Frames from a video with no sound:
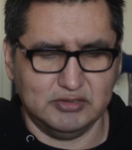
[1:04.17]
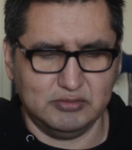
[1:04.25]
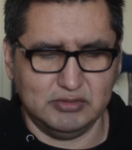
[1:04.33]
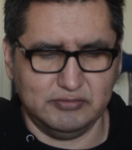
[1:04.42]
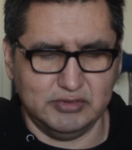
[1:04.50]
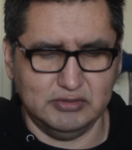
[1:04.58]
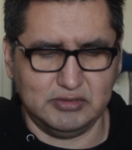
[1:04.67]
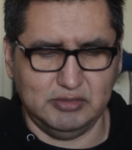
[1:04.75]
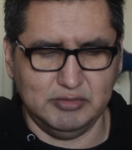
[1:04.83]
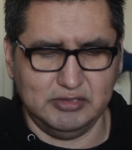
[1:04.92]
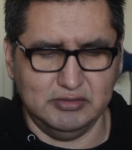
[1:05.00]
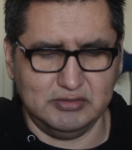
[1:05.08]
were the first
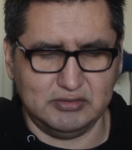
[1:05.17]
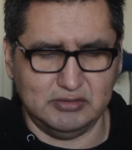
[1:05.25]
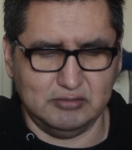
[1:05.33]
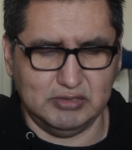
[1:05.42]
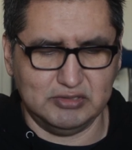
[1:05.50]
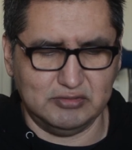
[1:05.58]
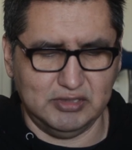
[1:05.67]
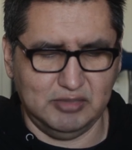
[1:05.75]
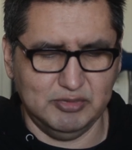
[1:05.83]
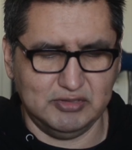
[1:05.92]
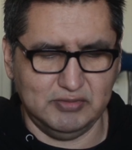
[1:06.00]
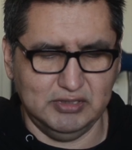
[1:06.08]
immigrants to the Western
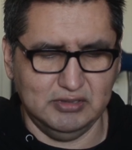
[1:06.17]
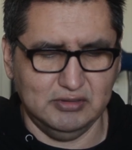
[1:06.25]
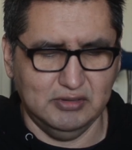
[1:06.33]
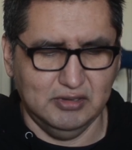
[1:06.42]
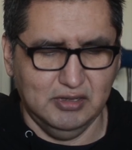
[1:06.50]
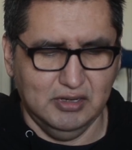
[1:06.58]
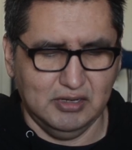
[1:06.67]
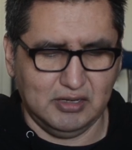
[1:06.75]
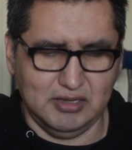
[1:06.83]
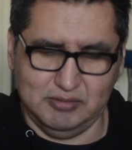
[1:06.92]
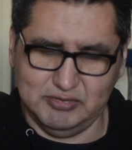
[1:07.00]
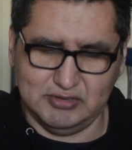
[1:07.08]
Hemisphere,
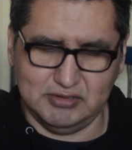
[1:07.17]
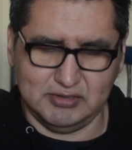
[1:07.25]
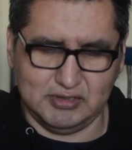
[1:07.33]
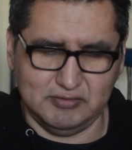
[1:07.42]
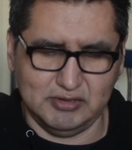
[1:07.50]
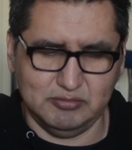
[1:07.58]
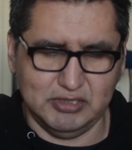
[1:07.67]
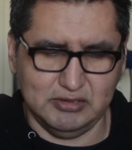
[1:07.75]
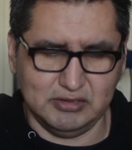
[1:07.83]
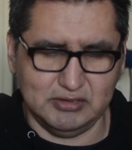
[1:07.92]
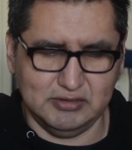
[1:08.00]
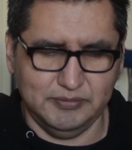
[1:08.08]
Columbus discovered
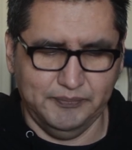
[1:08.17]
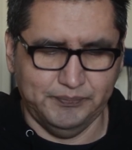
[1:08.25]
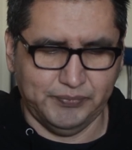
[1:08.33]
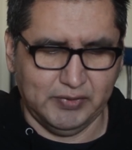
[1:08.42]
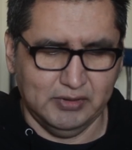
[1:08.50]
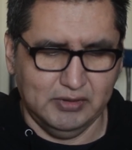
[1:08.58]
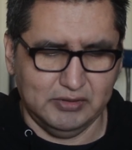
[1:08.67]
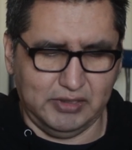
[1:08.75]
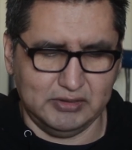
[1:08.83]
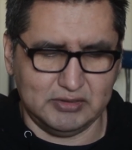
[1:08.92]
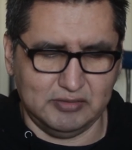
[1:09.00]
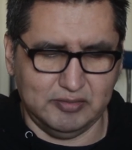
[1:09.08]
America,
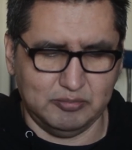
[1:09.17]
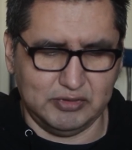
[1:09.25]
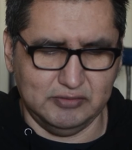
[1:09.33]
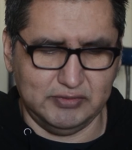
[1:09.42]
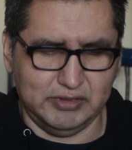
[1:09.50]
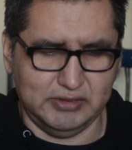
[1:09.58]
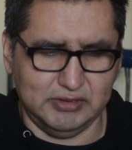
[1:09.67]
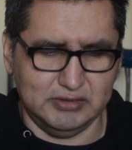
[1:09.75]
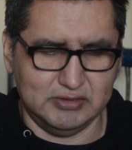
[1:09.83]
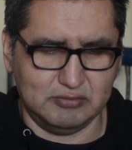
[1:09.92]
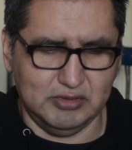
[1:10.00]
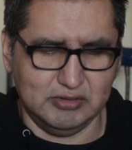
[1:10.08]
Thanksgiving proved
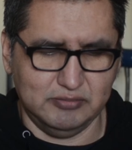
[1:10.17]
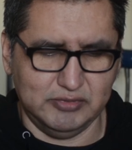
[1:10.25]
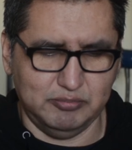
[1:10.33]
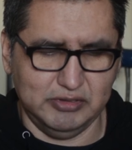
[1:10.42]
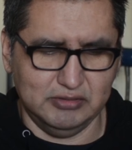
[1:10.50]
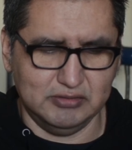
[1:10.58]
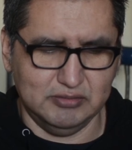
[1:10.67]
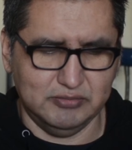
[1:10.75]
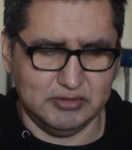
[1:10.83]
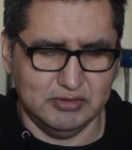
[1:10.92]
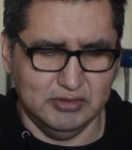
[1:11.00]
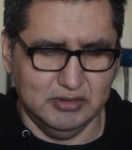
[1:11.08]
Indians welcomed the
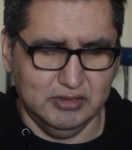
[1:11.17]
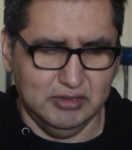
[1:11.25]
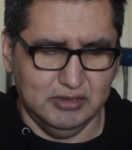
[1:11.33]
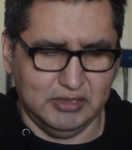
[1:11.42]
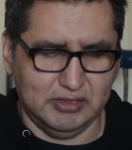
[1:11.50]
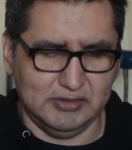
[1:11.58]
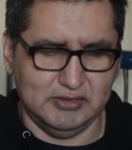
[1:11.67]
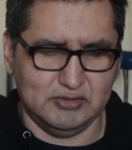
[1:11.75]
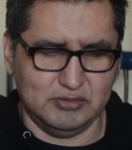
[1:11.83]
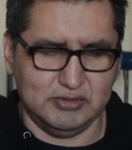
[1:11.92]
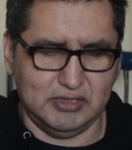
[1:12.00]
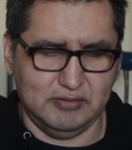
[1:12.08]
pilgrims, Indians
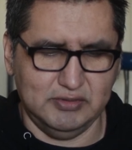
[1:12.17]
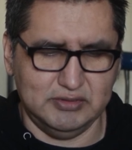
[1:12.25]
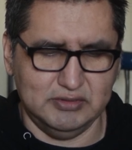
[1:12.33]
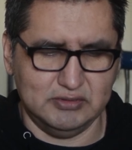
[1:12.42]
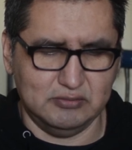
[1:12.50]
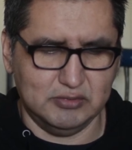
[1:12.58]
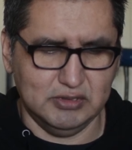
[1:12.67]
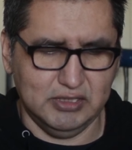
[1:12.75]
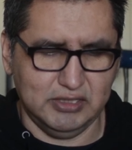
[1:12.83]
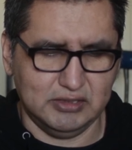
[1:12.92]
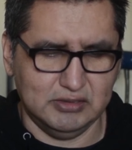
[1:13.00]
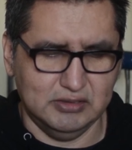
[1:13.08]
were savages and
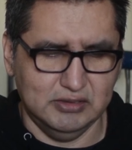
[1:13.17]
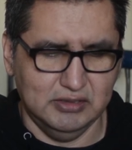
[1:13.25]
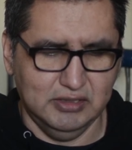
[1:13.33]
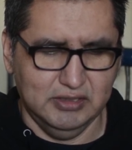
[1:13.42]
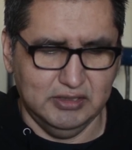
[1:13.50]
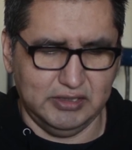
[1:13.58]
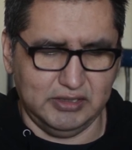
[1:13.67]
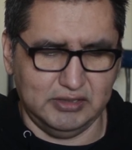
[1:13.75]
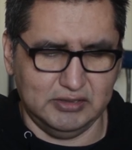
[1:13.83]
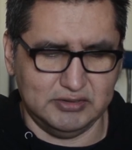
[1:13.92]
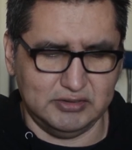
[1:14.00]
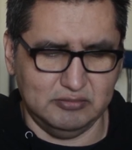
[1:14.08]
warlike,
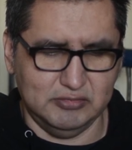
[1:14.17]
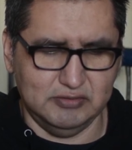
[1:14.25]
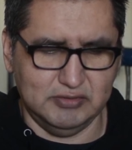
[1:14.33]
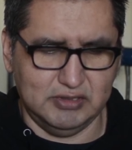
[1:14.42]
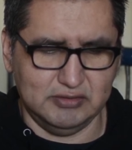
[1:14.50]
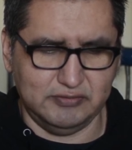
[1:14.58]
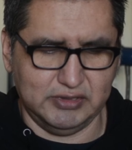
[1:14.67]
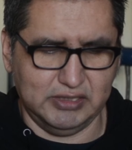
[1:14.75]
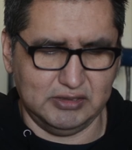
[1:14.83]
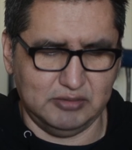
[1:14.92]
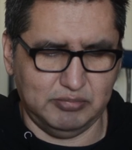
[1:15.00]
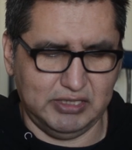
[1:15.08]
Indians should move on and forget
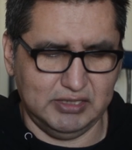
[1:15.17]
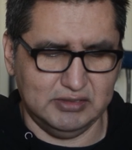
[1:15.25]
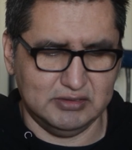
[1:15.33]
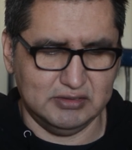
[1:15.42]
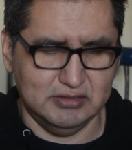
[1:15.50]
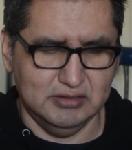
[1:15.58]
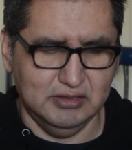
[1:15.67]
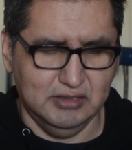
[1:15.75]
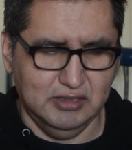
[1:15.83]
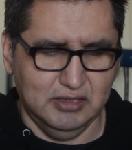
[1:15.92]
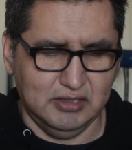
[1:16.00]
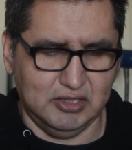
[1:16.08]
the past,
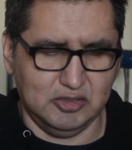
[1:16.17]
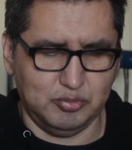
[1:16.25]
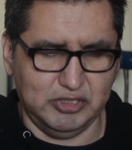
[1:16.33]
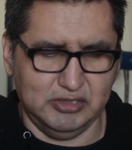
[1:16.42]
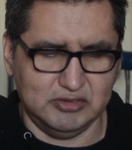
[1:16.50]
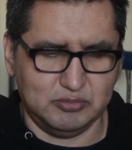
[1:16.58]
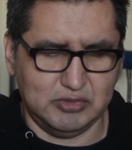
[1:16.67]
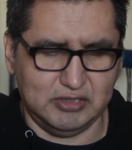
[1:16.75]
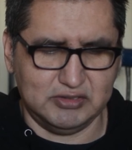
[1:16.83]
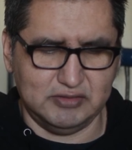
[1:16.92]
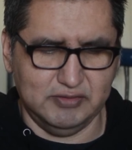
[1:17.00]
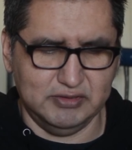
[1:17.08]
Europeans brought
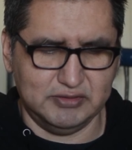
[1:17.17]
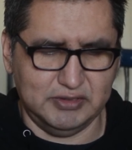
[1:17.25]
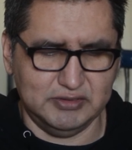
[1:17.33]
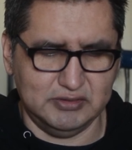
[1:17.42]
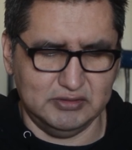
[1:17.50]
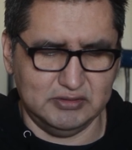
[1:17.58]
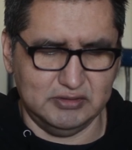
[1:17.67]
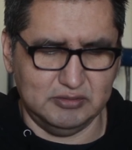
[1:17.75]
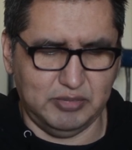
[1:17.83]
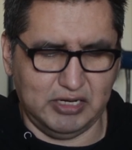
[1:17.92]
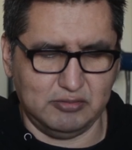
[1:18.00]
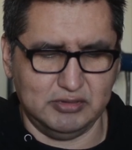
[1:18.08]
civilization to the
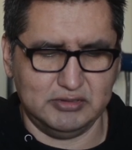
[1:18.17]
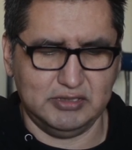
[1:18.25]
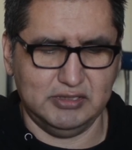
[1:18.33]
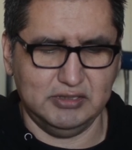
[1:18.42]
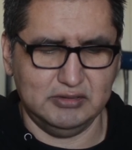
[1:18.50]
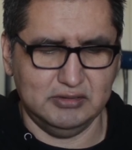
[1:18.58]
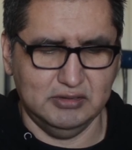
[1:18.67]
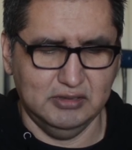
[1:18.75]
backwards Indian,